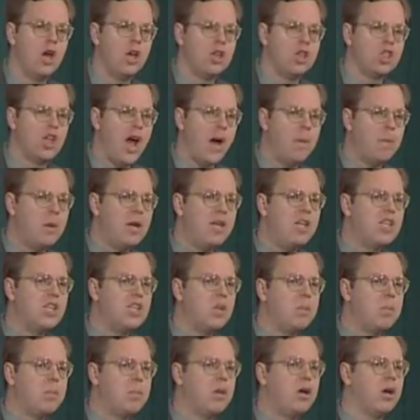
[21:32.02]
Japanese
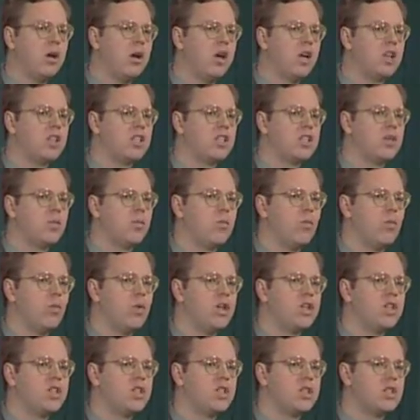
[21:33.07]
imperialism
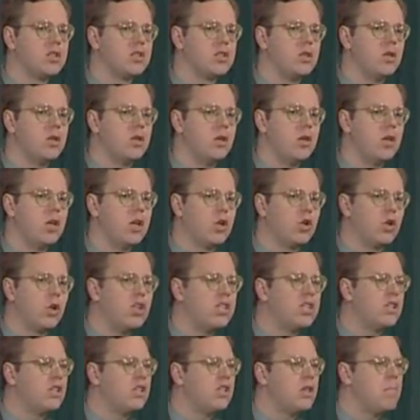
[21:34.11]
was
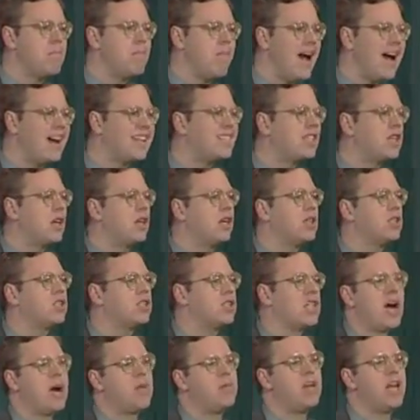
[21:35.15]
increasingly masking its
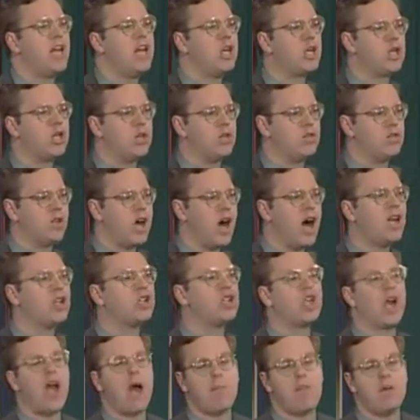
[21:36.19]
domination of
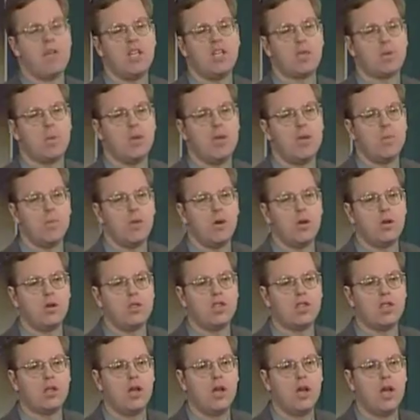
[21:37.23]
non-Japanese
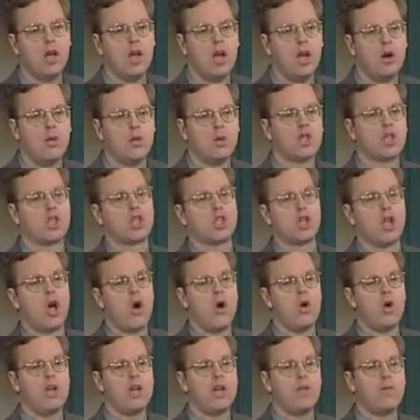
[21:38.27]
peoples with the
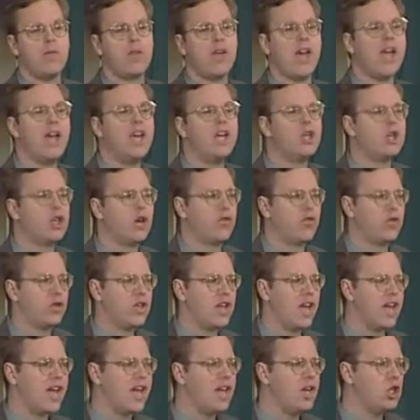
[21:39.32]
slogan, Asia for
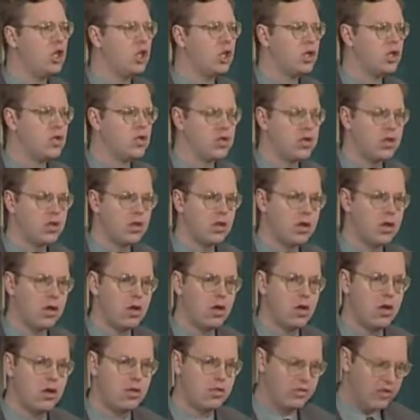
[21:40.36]
the Asians,
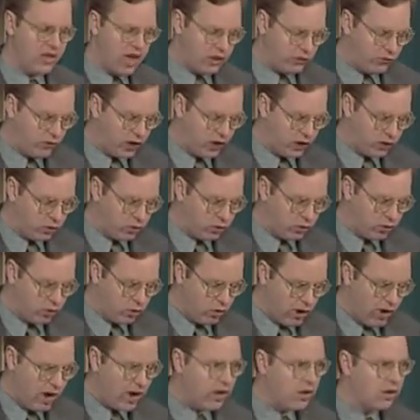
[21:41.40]
not followed
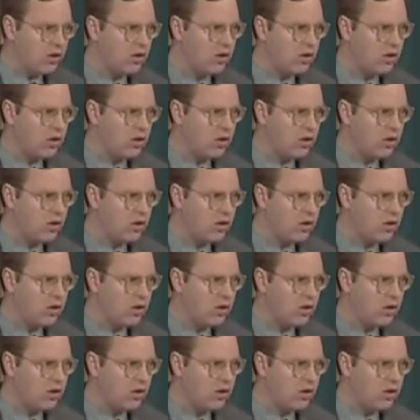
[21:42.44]
through on